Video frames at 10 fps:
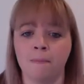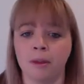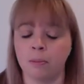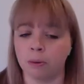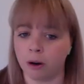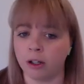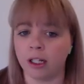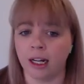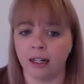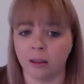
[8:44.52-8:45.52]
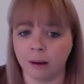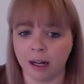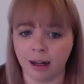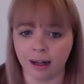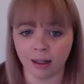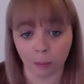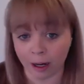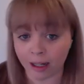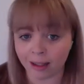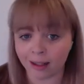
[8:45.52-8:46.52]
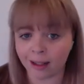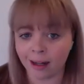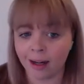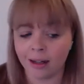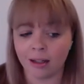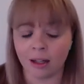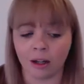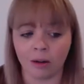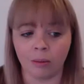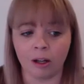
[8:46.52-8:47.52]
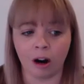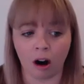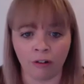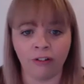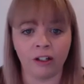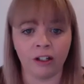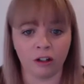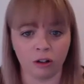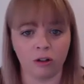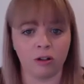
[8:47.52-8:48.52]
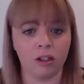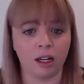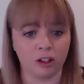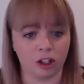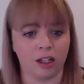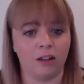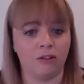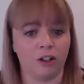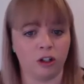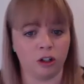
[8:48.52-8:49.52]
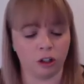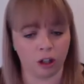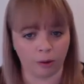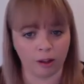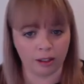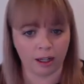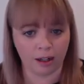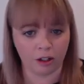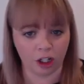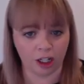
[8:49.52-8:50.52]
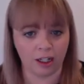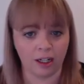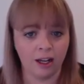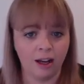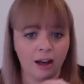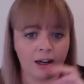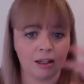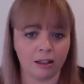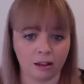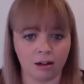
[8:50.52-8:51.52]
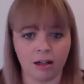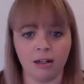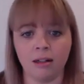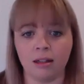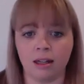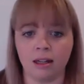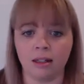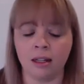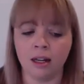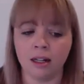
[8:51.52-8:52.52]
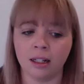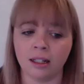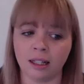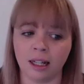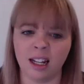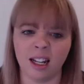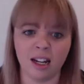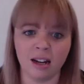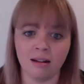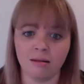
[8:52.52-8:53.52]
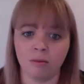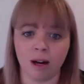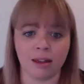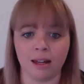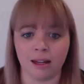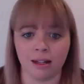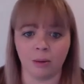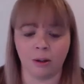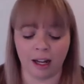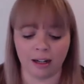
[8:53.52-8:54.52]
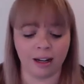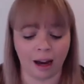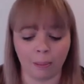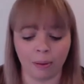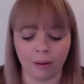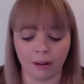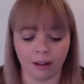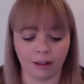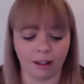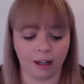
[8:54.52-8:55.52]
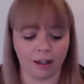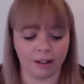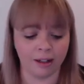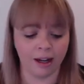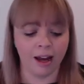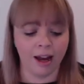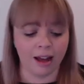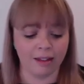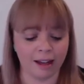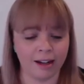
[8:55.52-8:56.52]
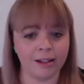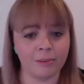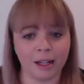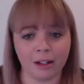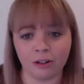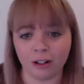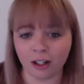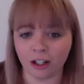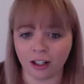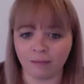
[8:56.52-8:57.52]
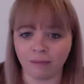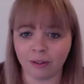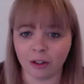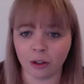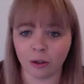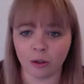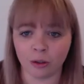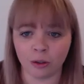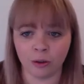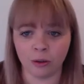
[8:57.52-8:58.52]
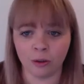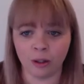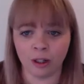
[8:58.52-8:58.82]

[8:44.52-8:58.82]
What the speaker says: the protein is being expressed. So we often use a jellyfish glow-in-the-dark gene and insert it into things to see where things will end up in the end. And that is my introduction to